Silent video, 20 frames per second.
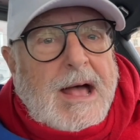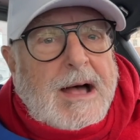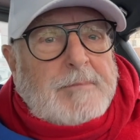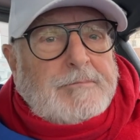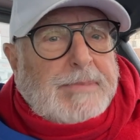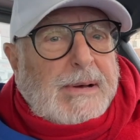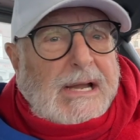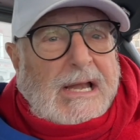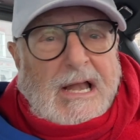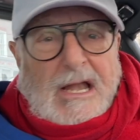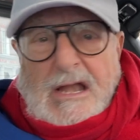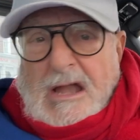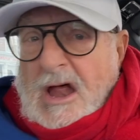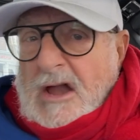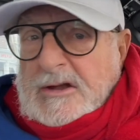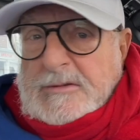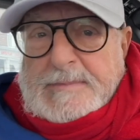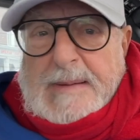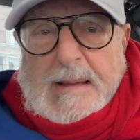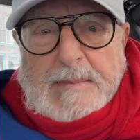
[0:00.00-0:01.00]
But a
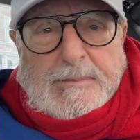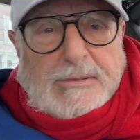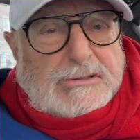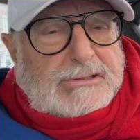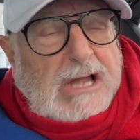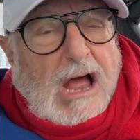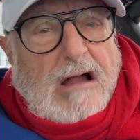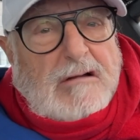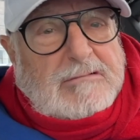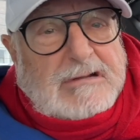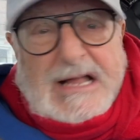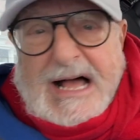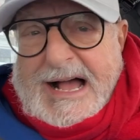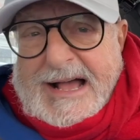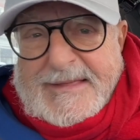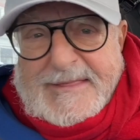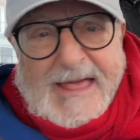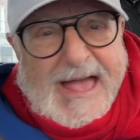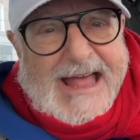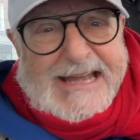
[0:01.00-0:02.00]
lot of people don't
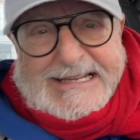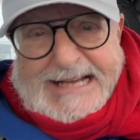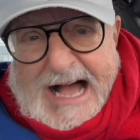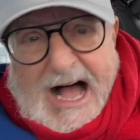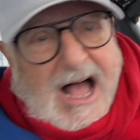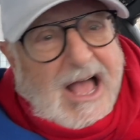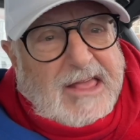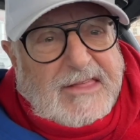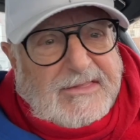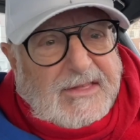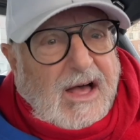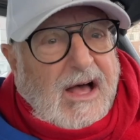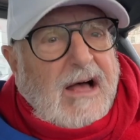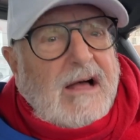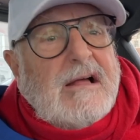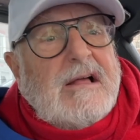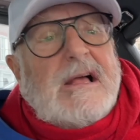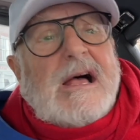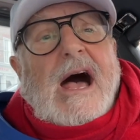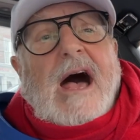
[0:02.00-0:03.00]
like that either,
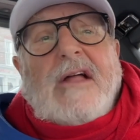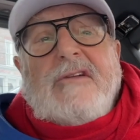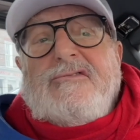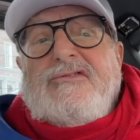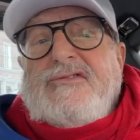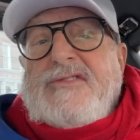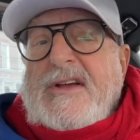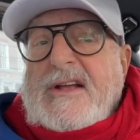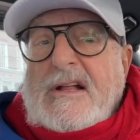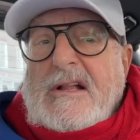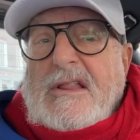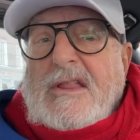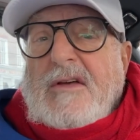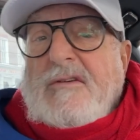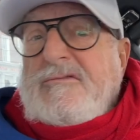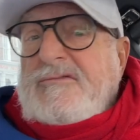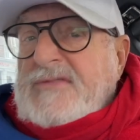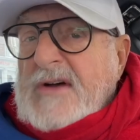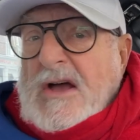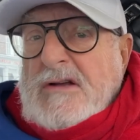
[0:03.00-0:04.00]
and feel
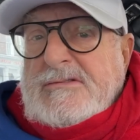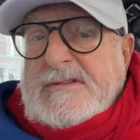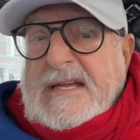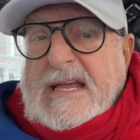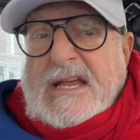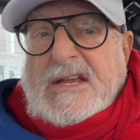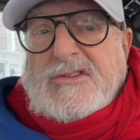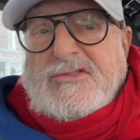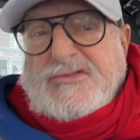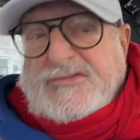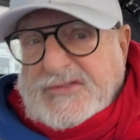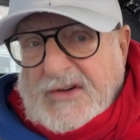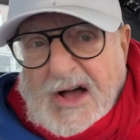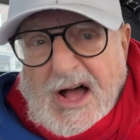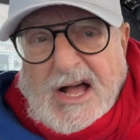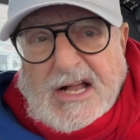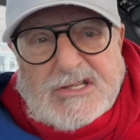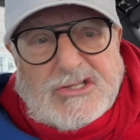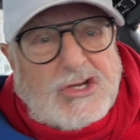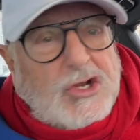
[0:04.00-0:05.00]
that voting is
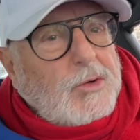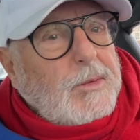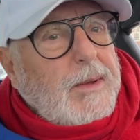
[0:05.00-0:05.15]
far too